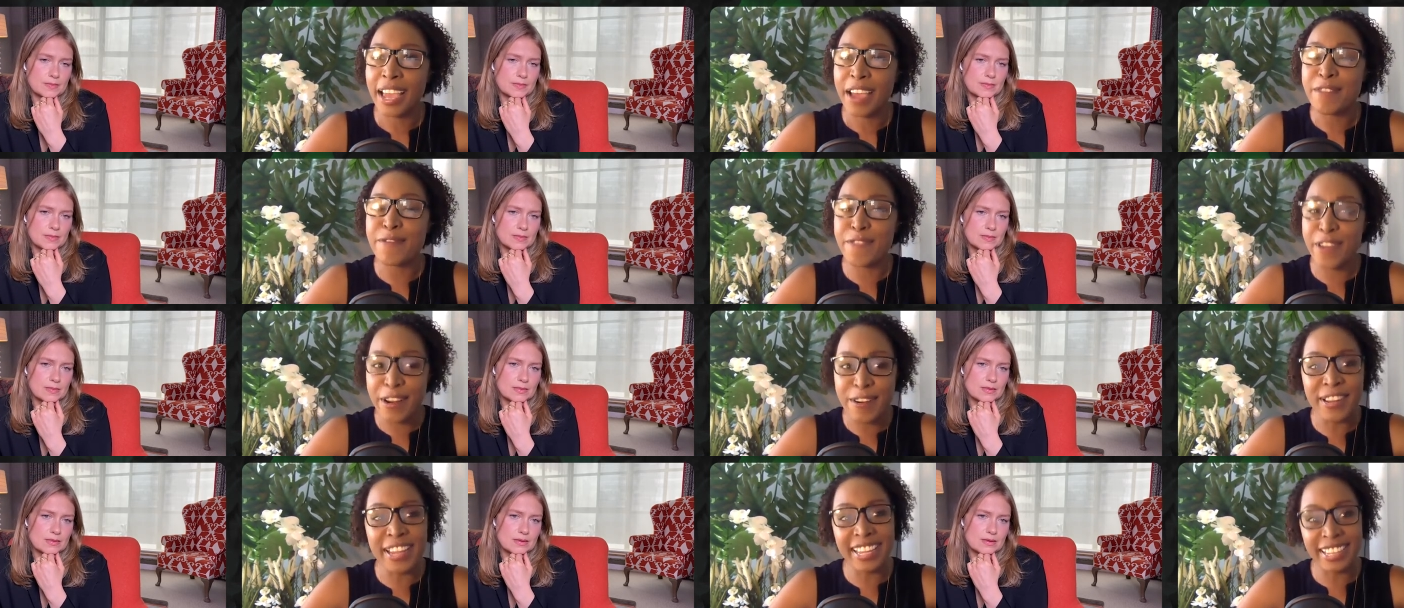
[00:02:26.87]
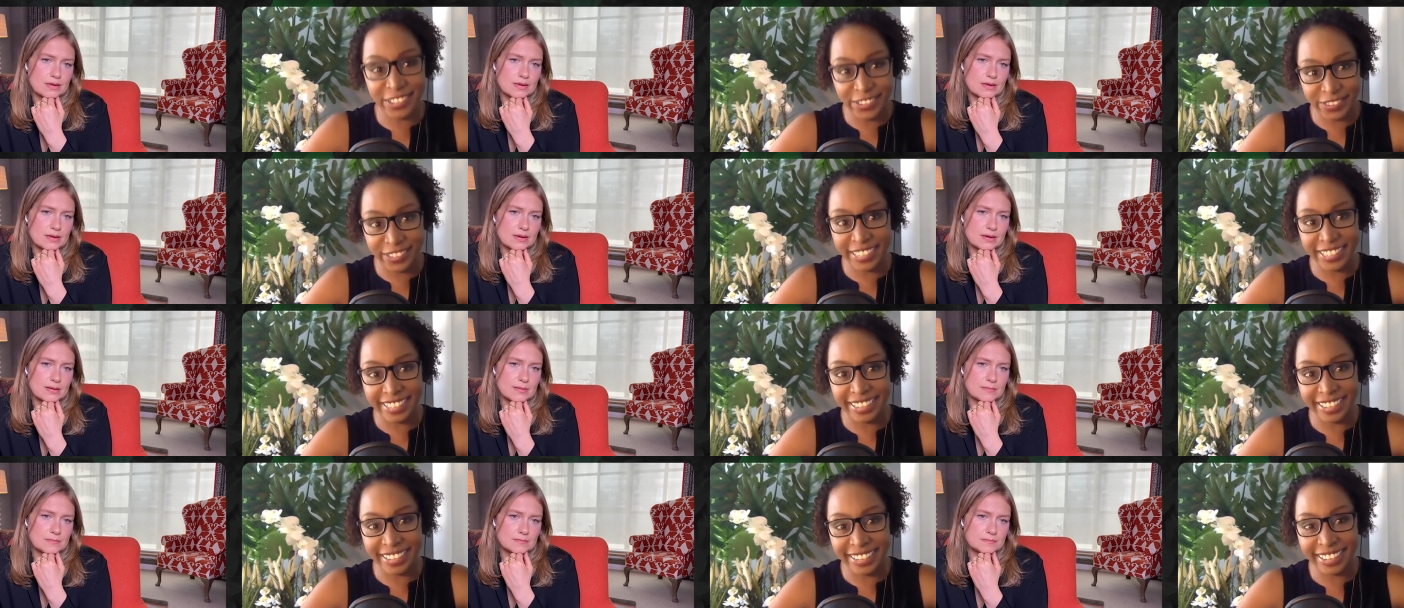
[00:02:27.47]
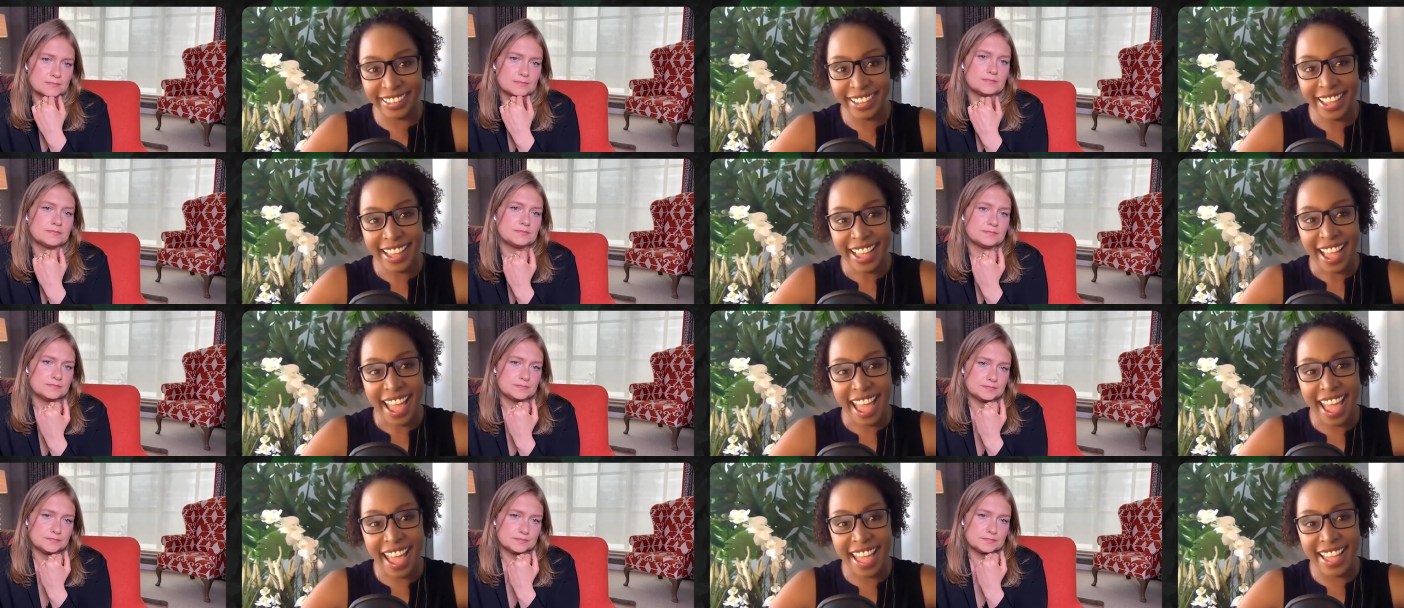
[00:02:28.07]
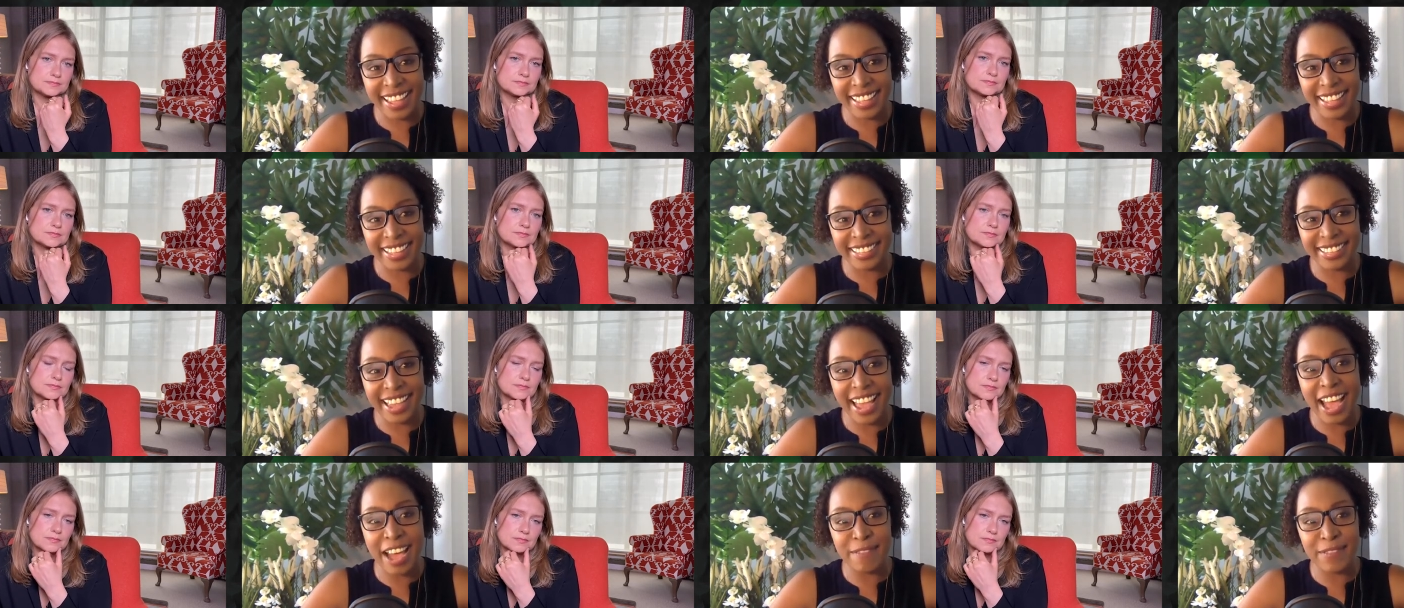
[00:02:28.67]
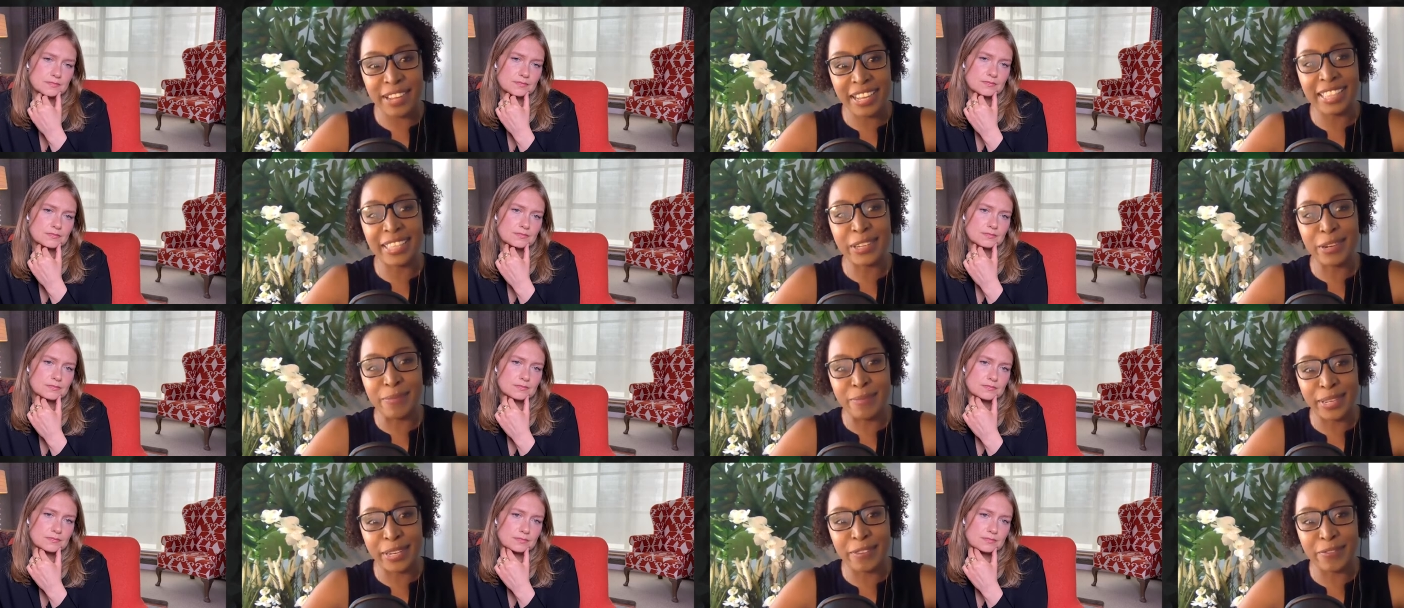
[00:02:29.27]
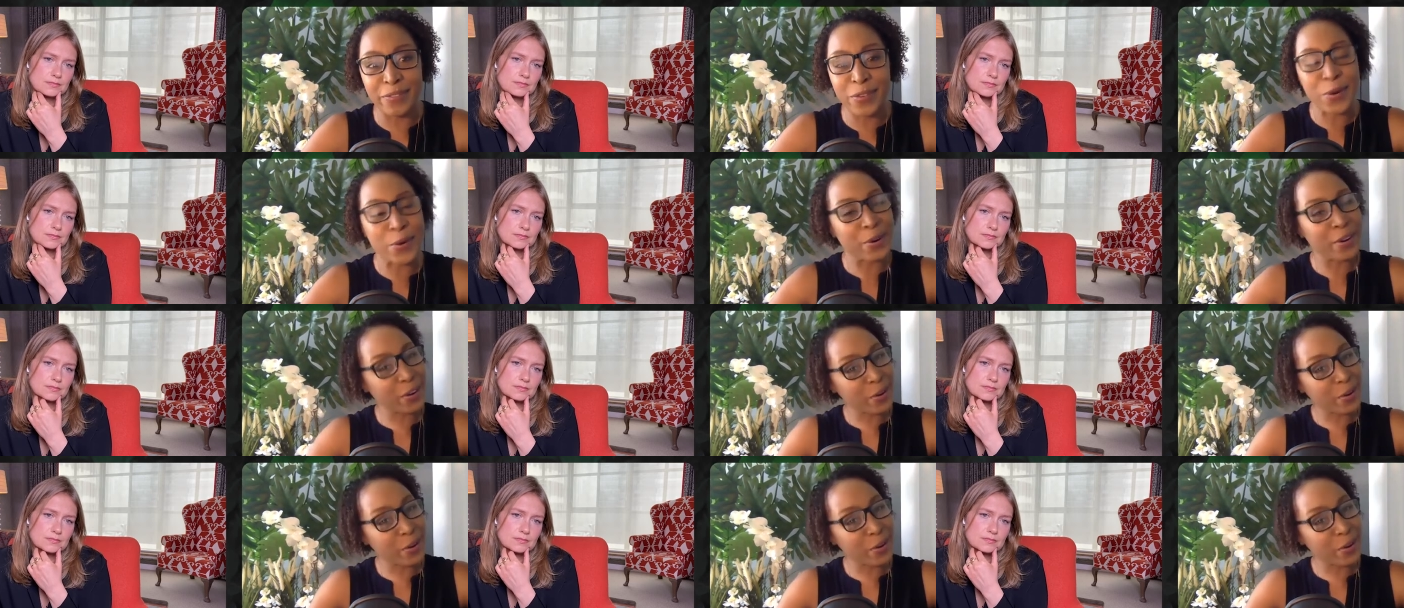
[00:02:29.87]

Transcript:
Speaker 1: very interesting and having a little bit of